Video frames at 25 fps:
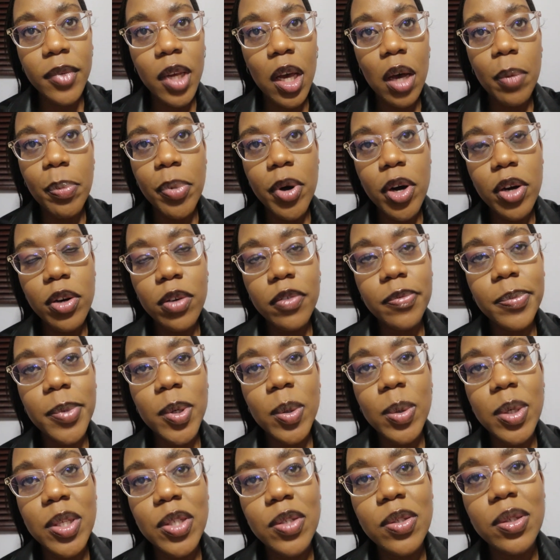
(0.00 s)
A part of
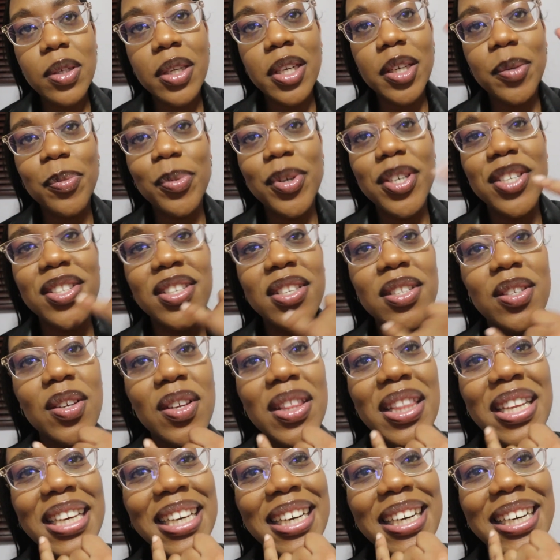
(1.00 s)
me wants to get braces
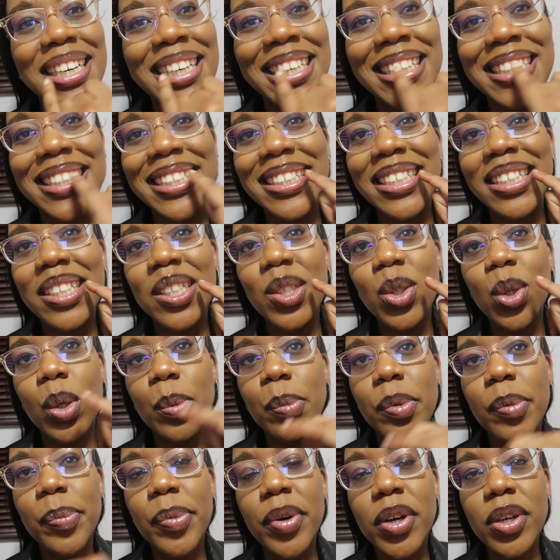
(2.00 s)
on the
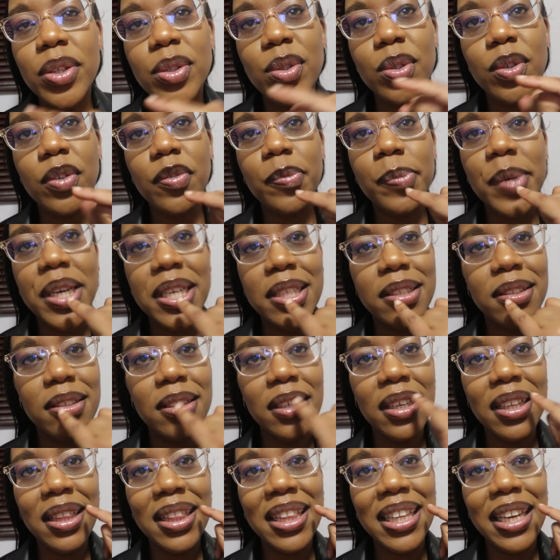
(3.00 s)
top part of my
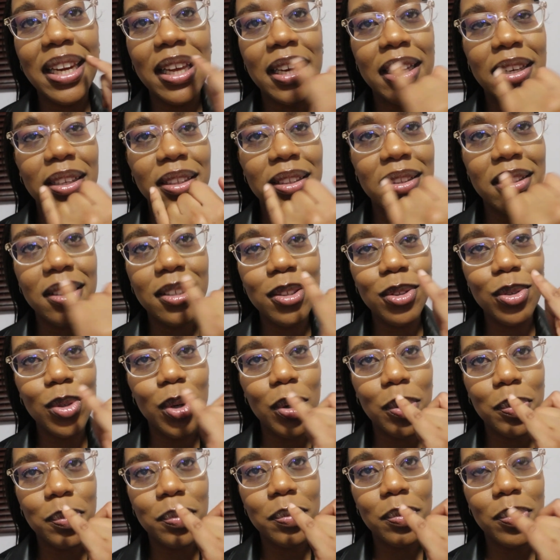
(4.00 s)
teeth, like the
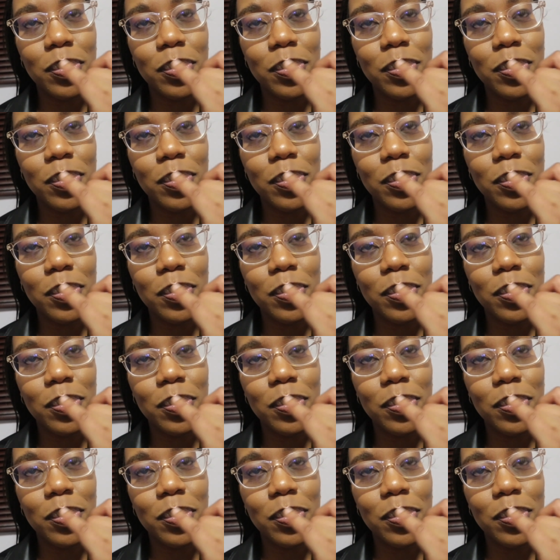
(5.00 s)
top,